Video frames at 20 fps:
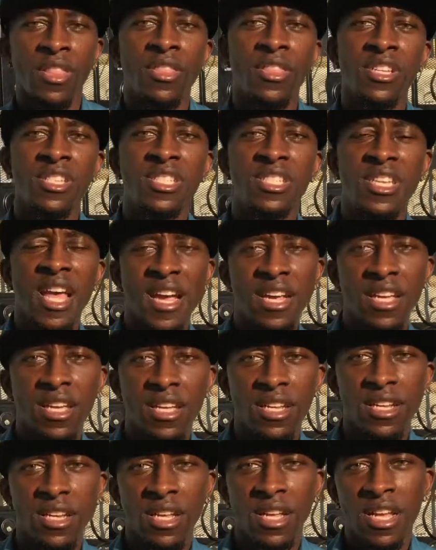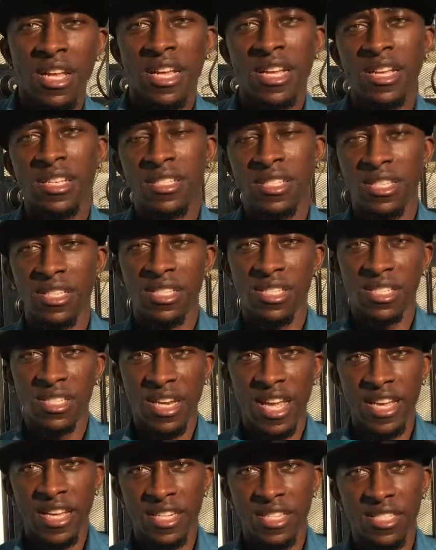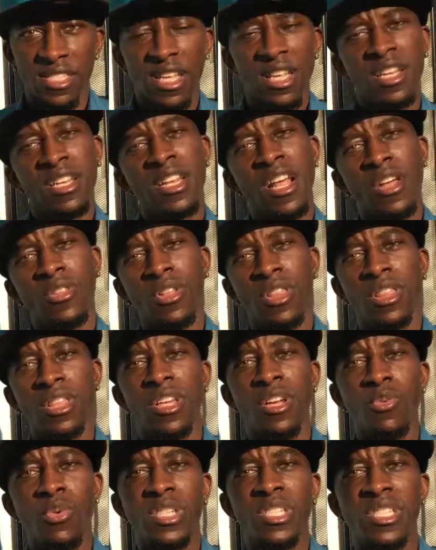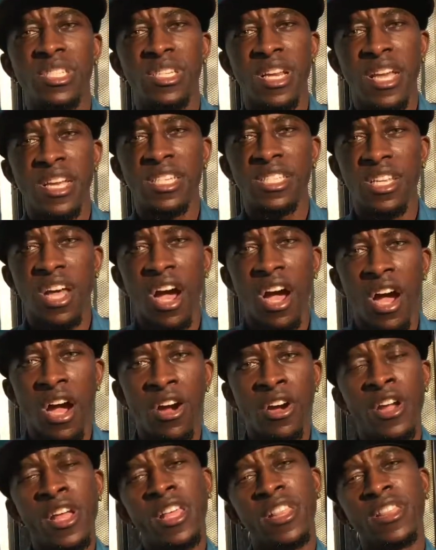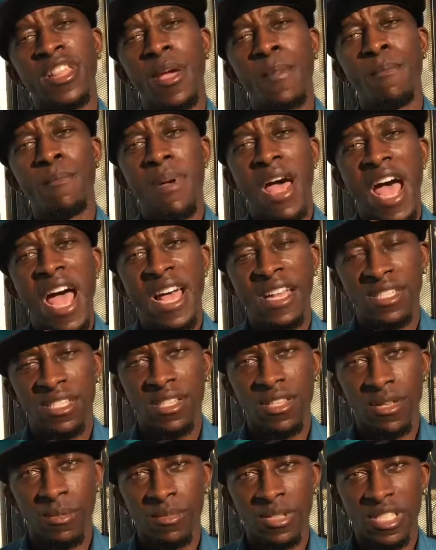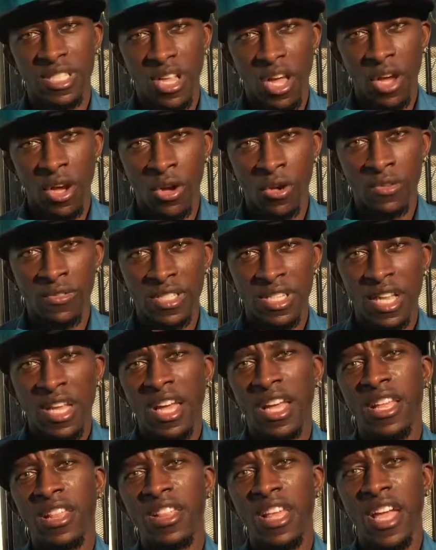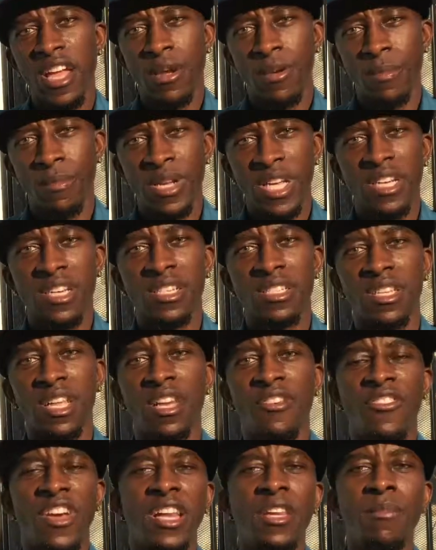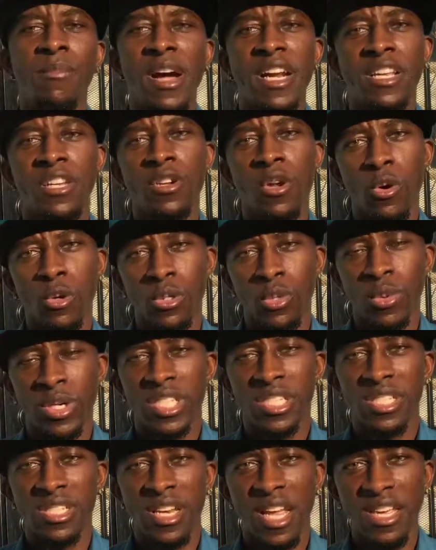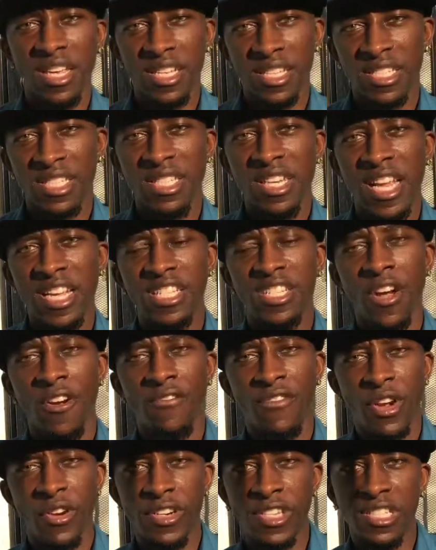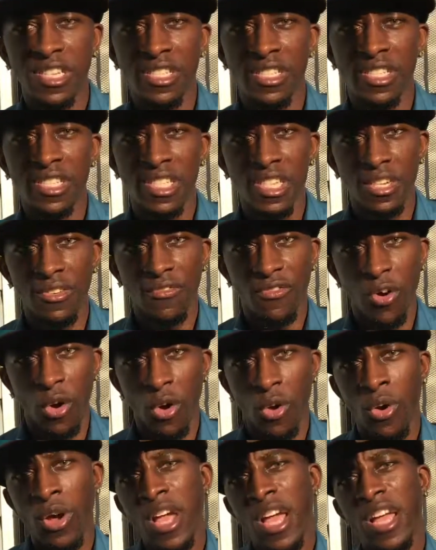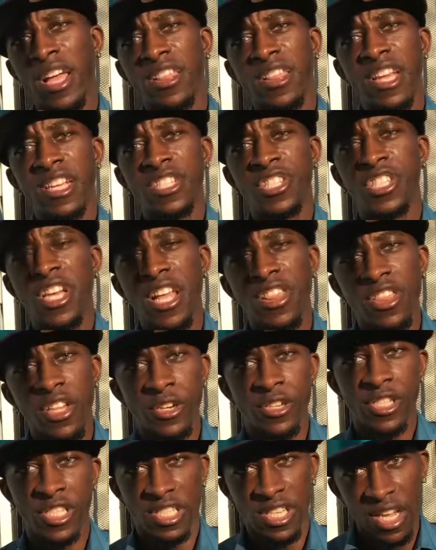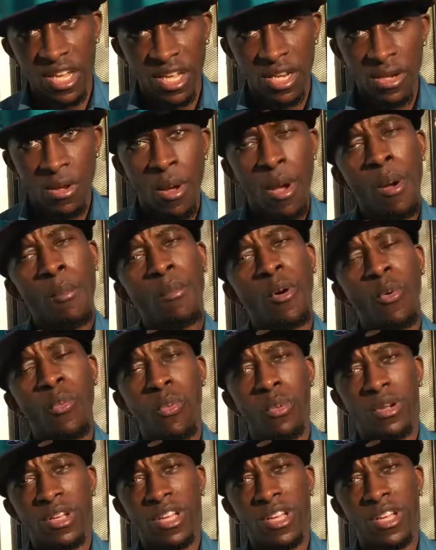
The second is the snakes. Now the thing with snakes are, they mask themselves, and because if anybody knows what a snake is, snakes are very deceitful, and they shed their skin, but